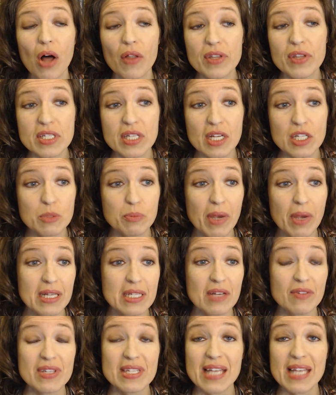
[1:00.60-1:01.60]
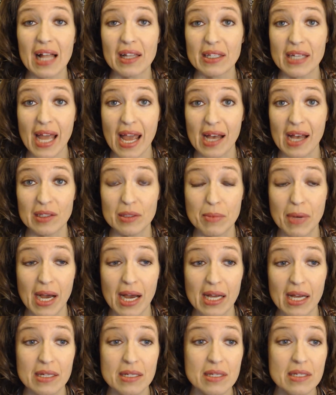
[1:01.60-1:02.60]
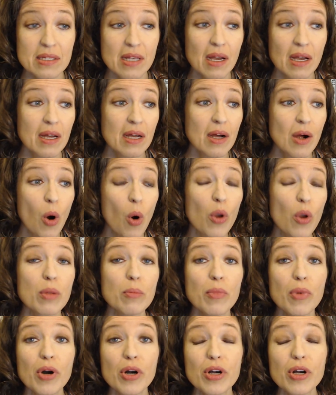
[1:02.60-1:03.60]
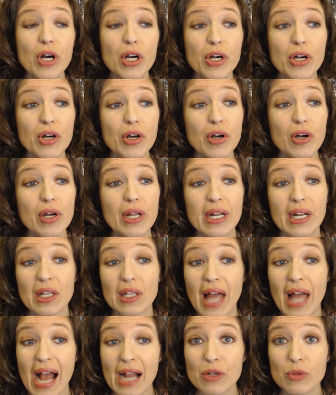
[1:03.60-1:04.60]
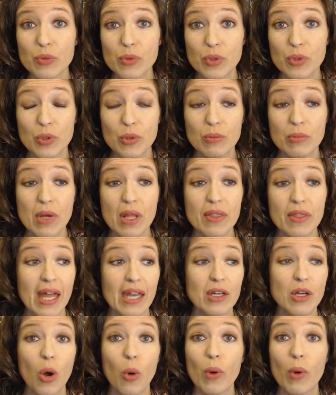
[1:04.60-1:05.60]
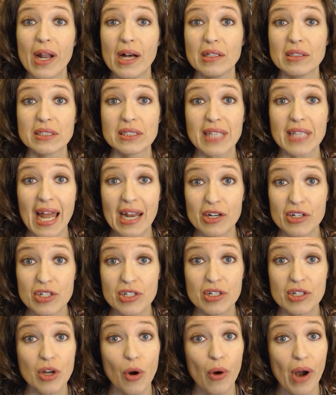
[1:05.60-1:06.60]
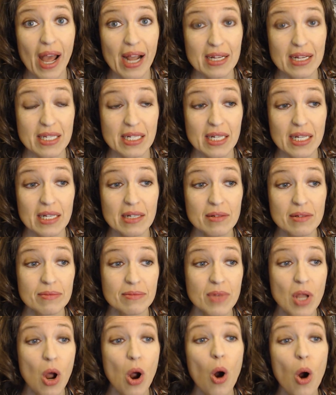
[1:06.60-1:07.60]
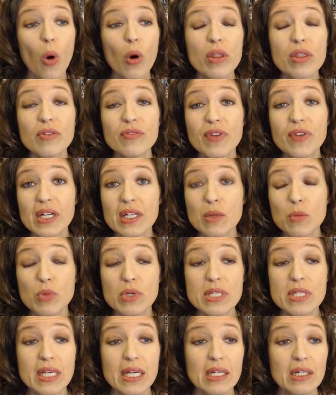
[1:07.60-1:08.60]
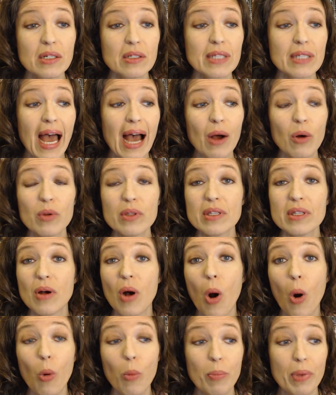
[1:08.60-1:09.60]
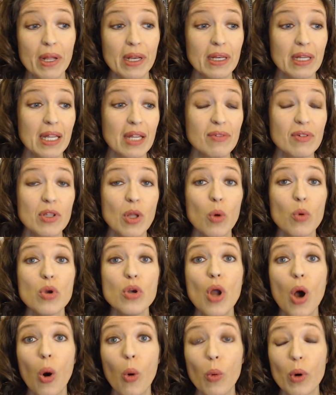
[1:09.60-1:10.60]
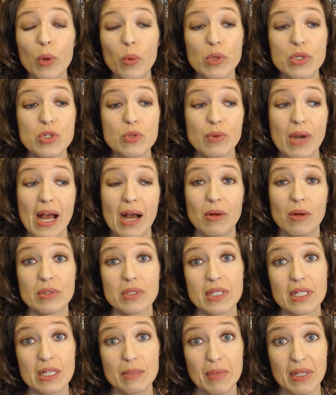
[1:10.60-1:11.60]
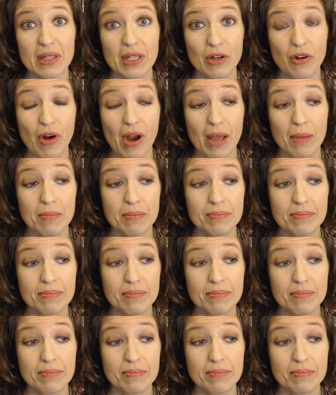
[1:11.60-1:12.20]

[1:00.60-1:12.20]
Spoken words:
the suspects have solid alibis, or the murder occurred in a locked room that no one else entered or exited, or the victim was killed out in the open even though no one was around to commit the crime.